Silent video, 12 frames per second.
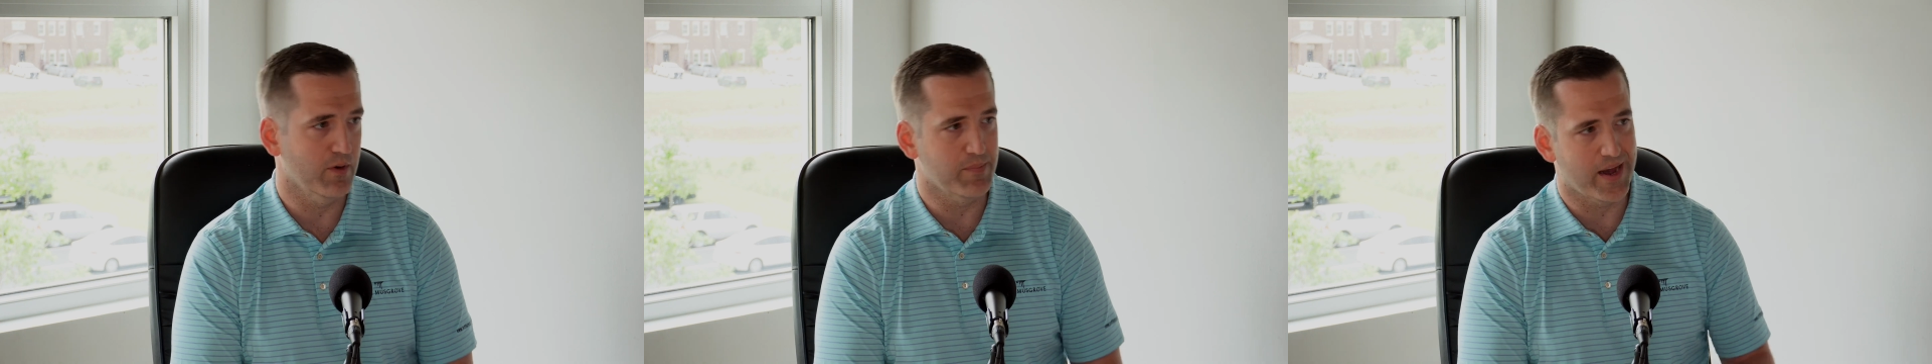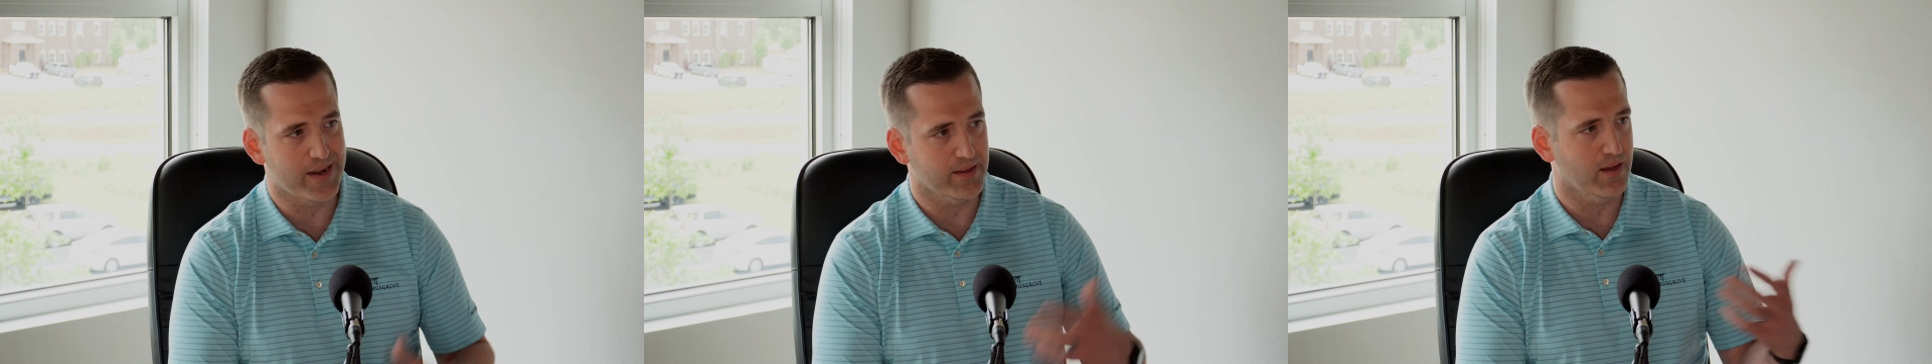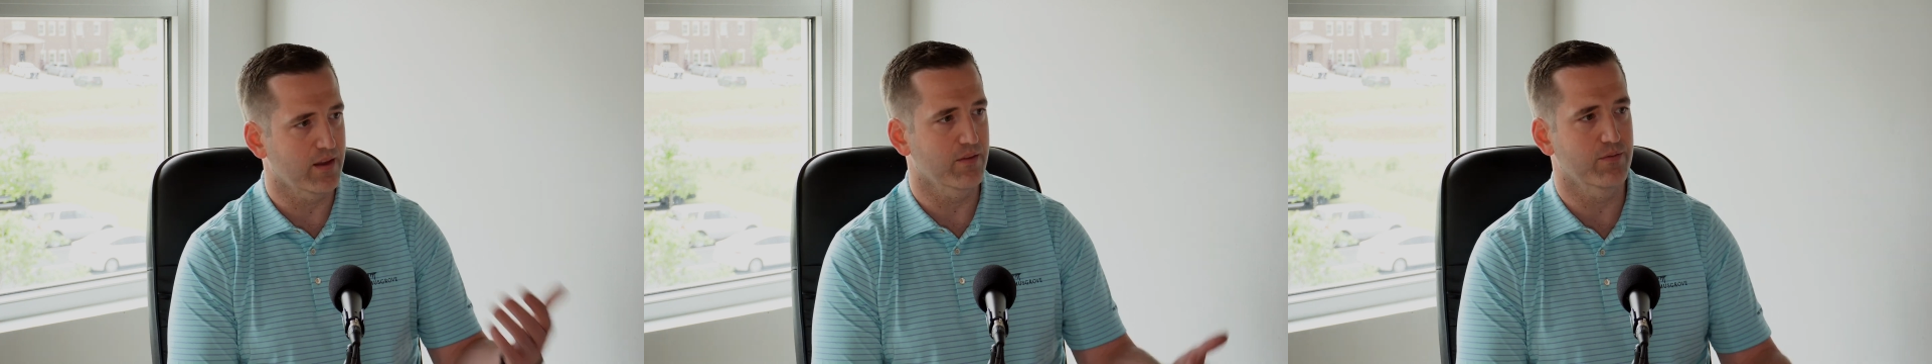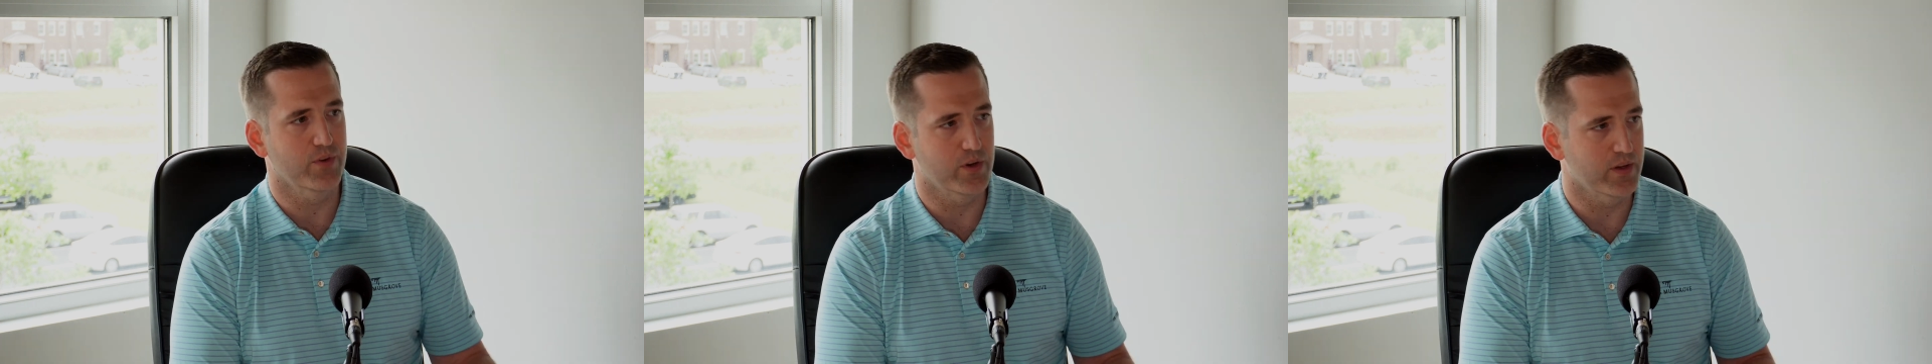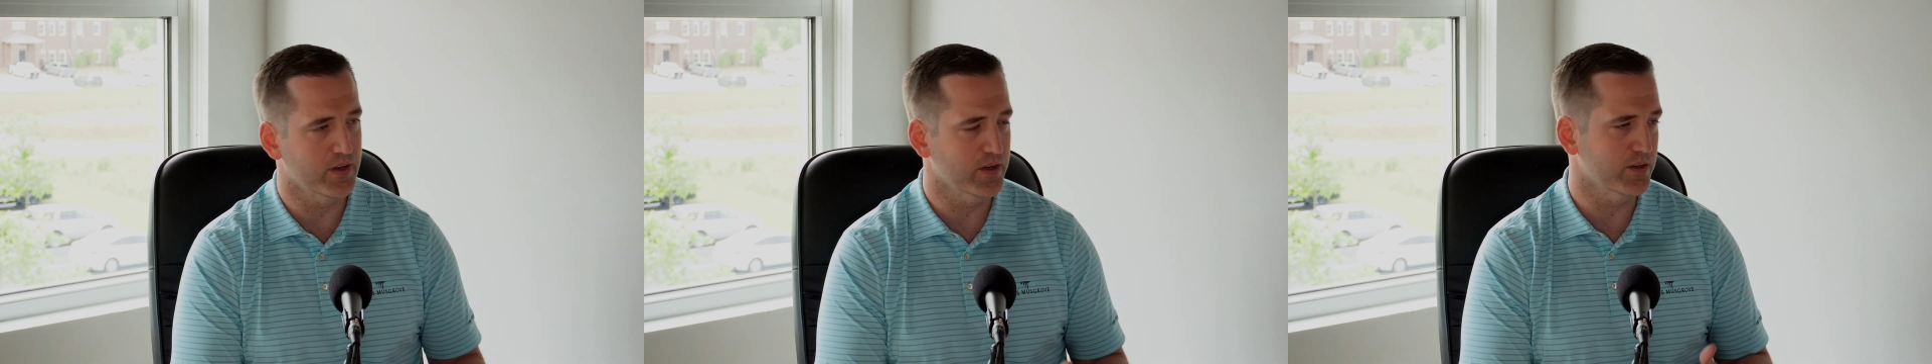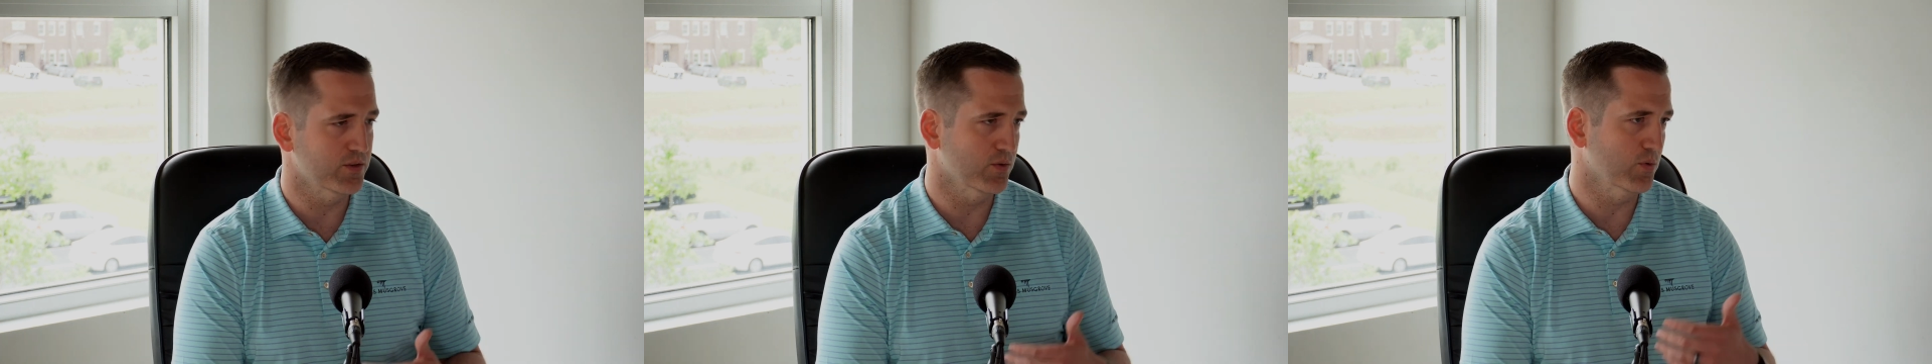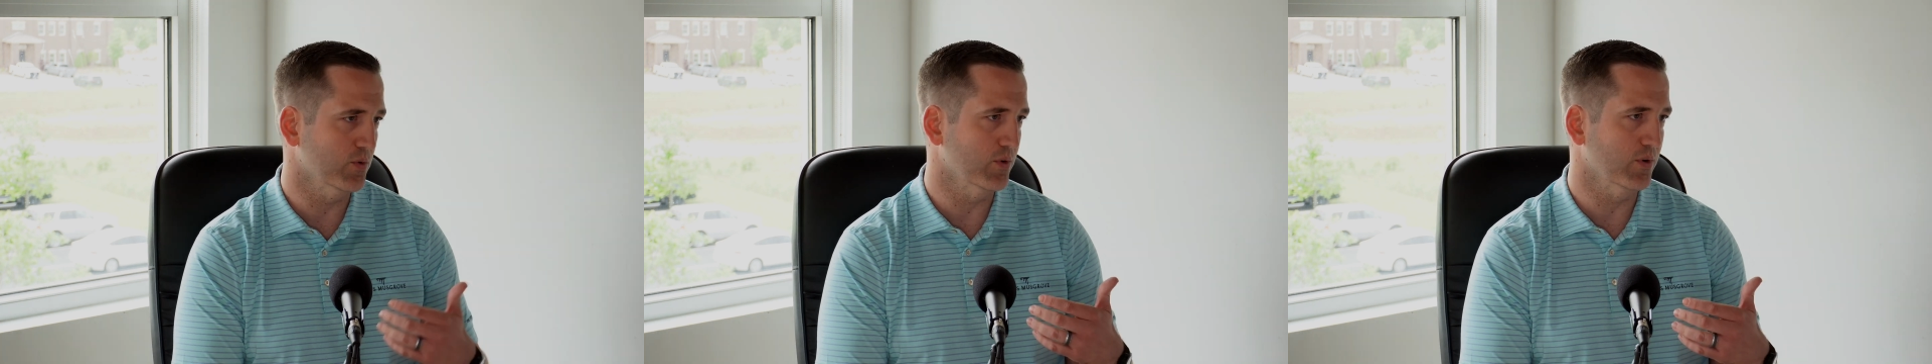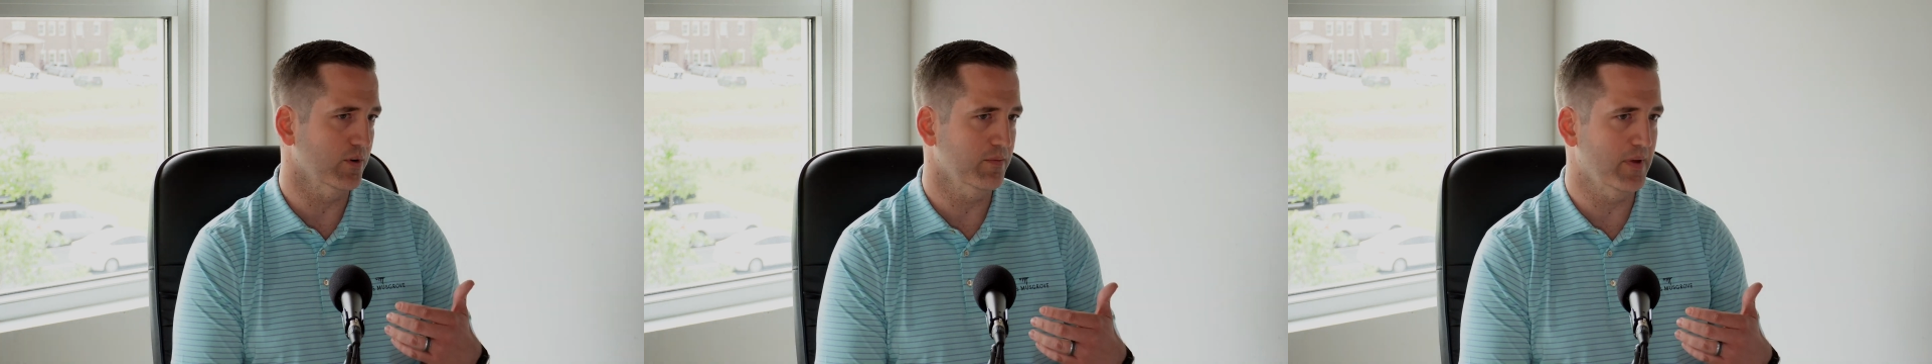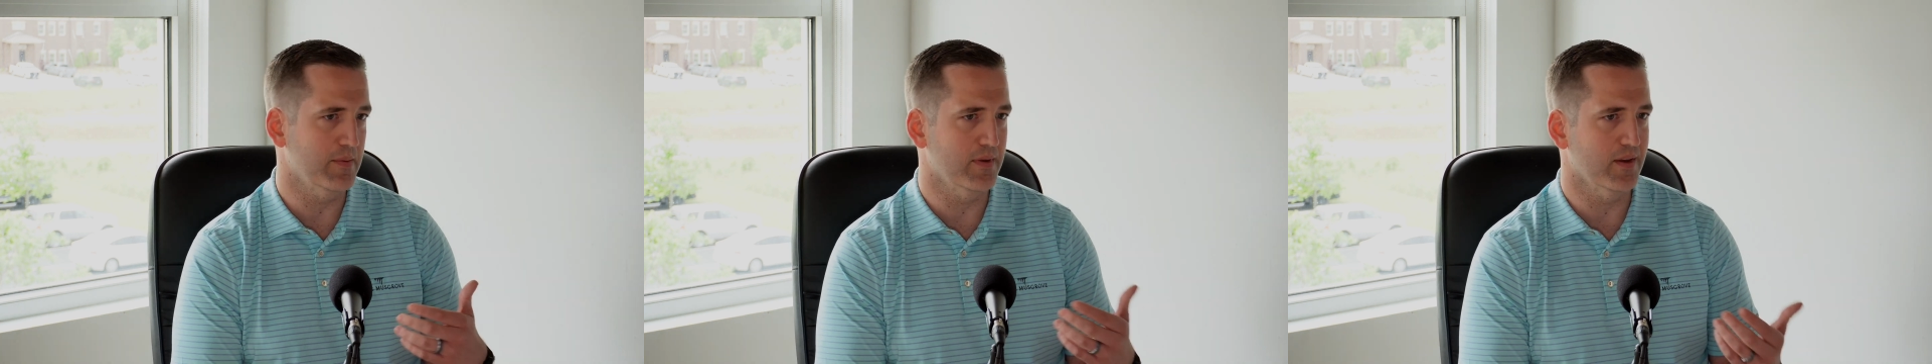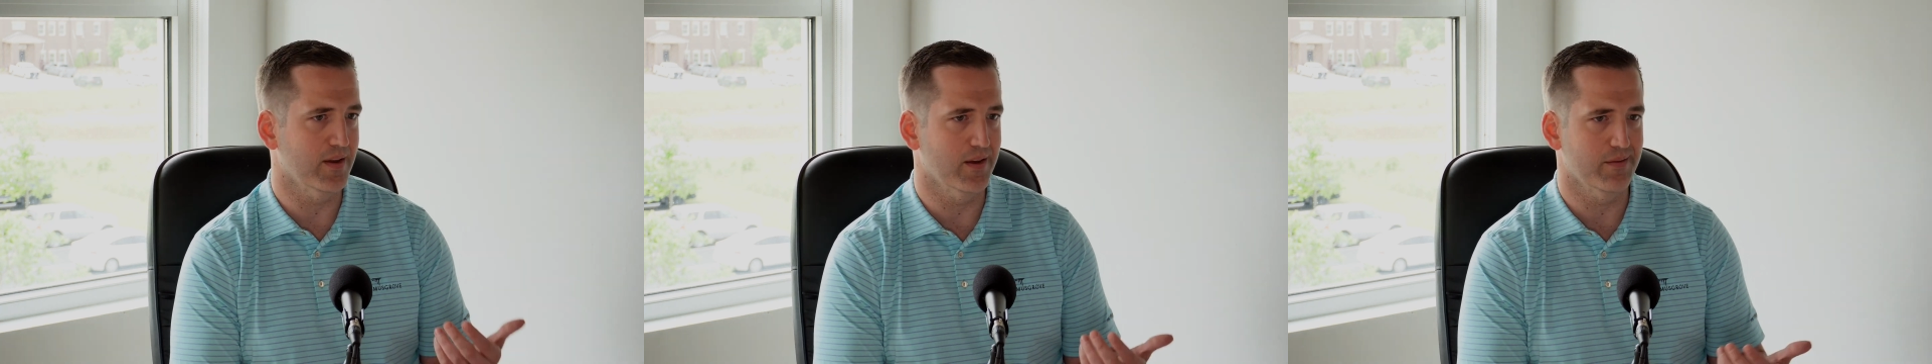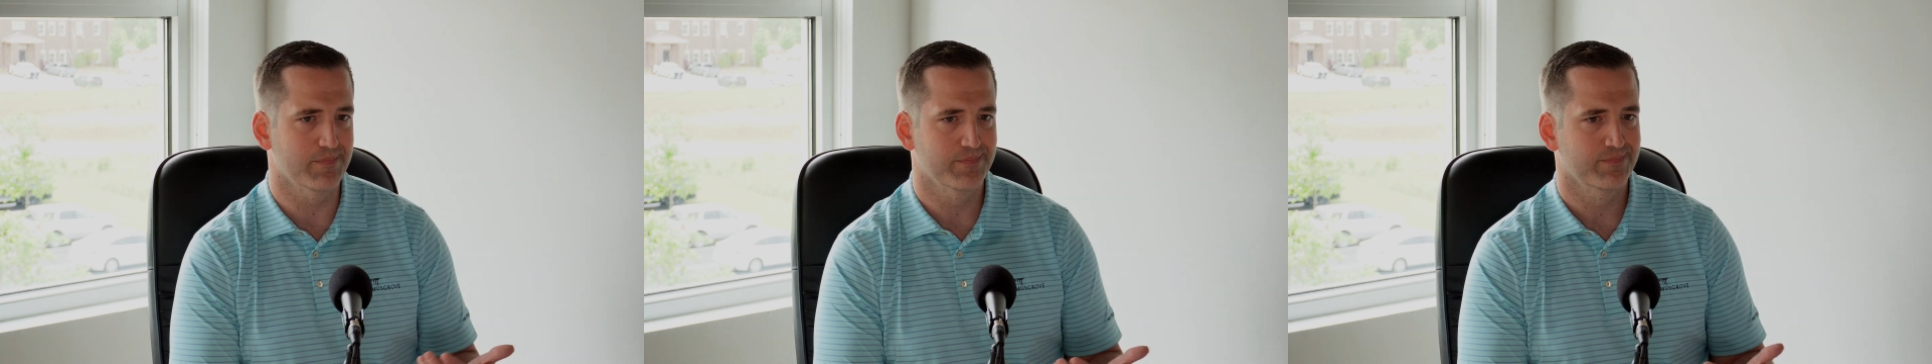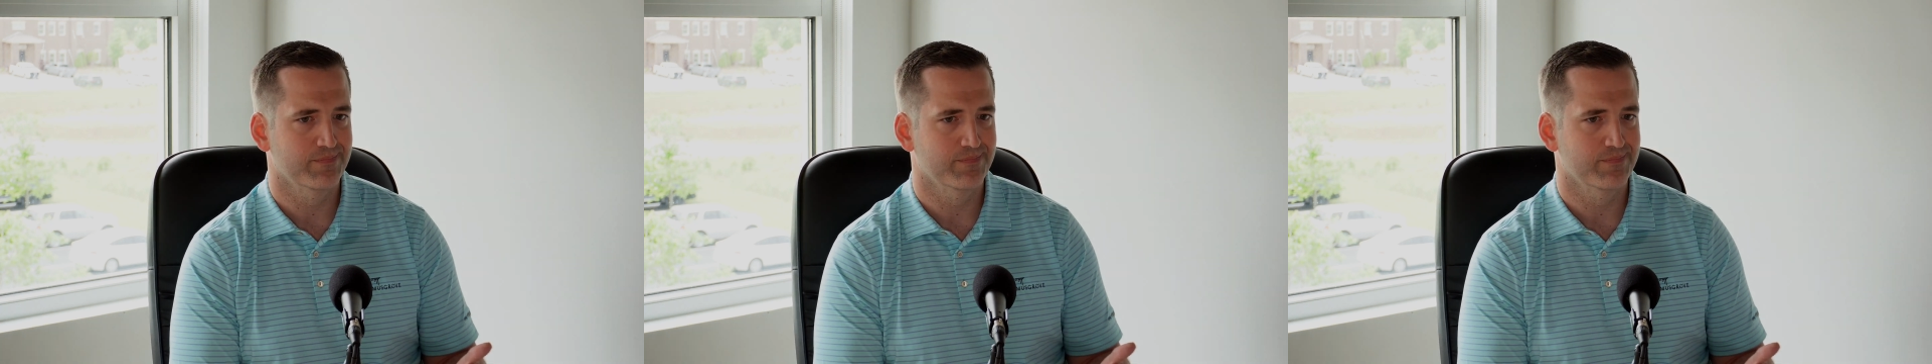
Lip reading: body cam footage, or maybe a